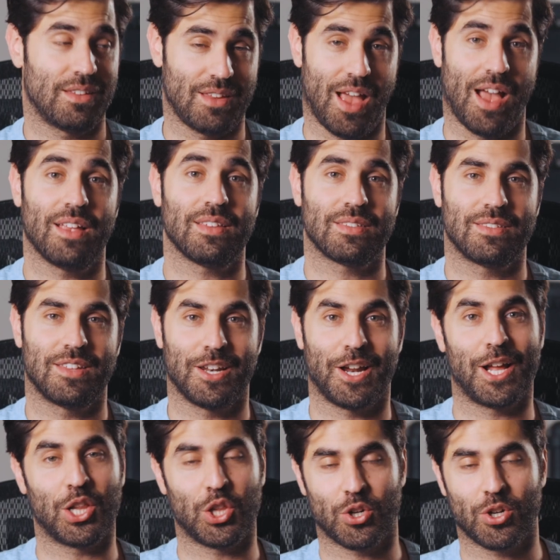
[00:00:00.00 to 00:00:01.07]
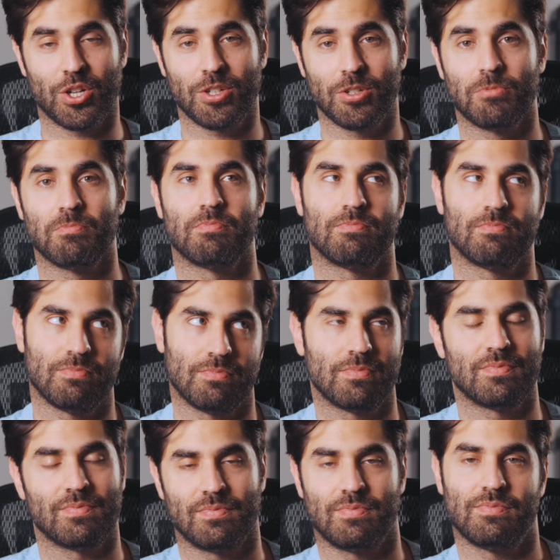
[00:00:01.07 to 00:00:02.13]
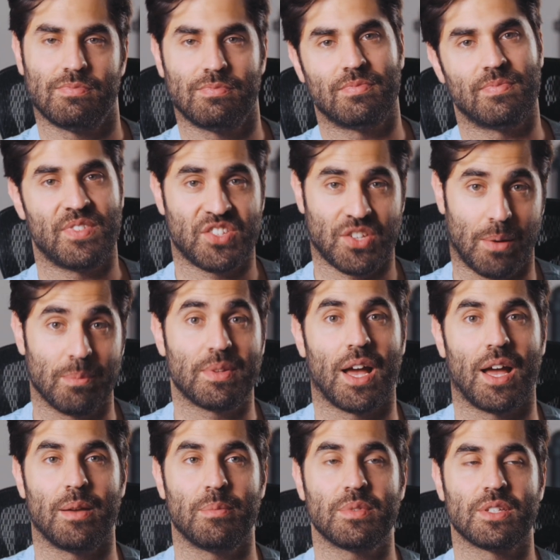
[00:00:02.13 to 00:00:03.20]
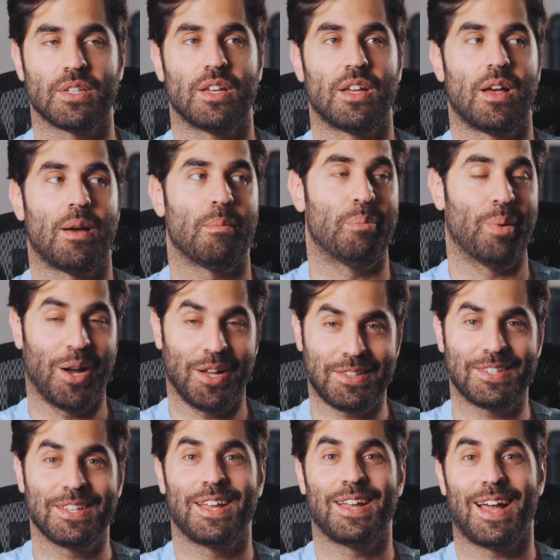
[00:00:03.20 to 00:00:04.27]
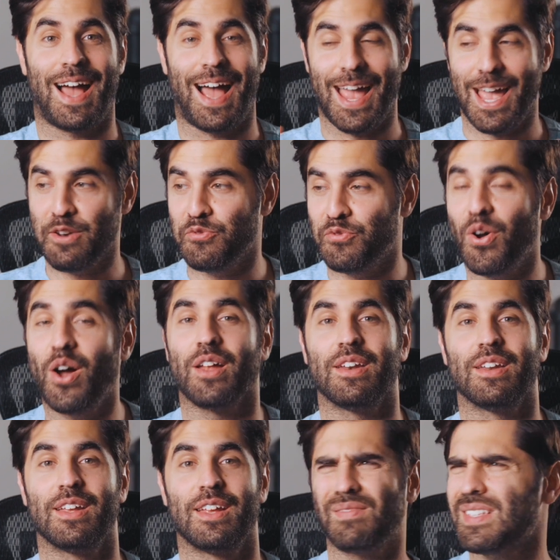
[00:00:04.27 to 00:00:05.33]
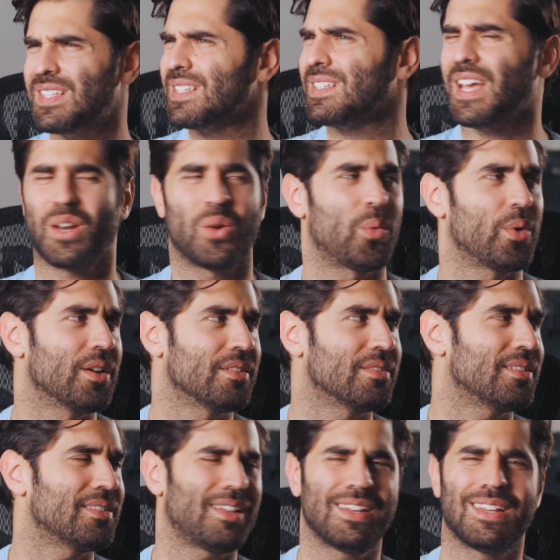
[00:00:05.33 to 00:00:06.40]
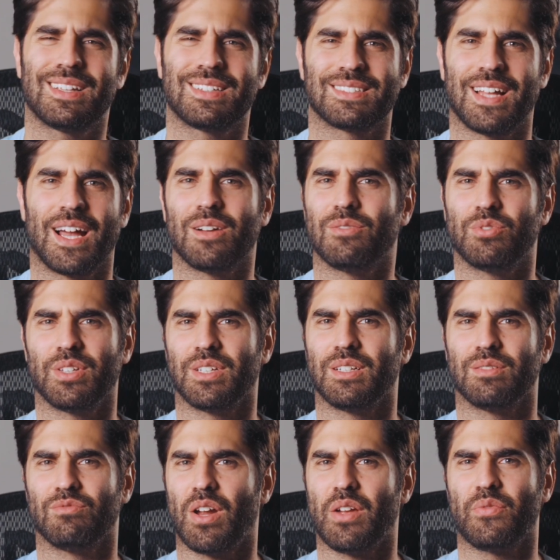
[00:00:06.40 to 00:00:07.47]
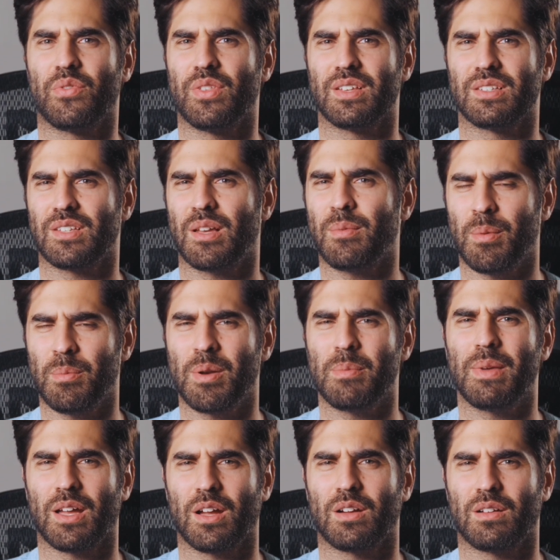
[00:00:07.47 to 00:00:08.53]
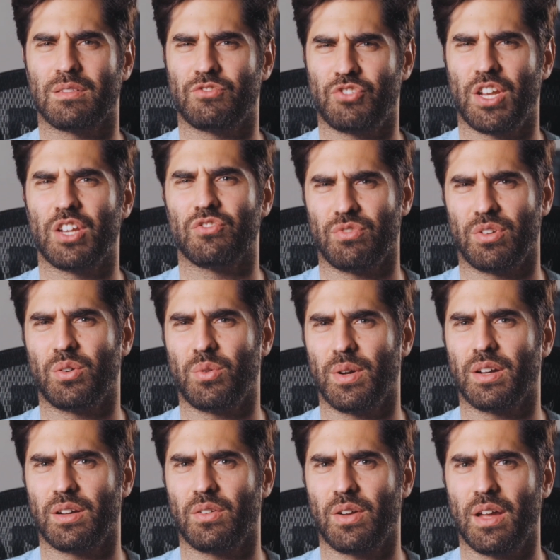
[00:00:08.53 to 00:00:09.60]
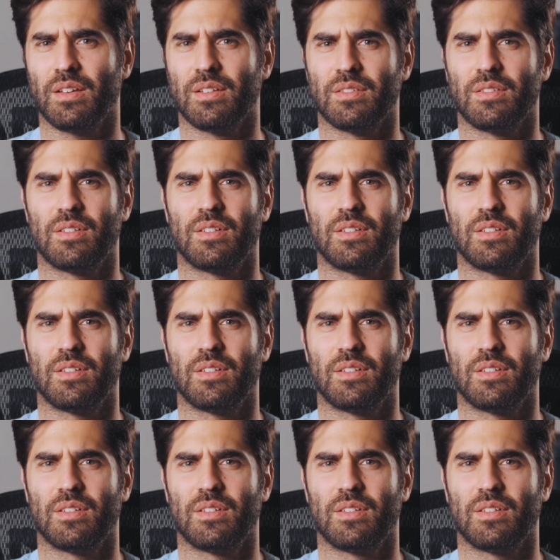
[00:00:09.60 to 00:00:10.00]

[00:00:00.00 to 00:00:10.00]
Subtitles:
Yes. Did I learn? Sometimes. But I had fun. This is kind of weird. The lighting's not really right for this. I'm gonna make a change real quick, okay?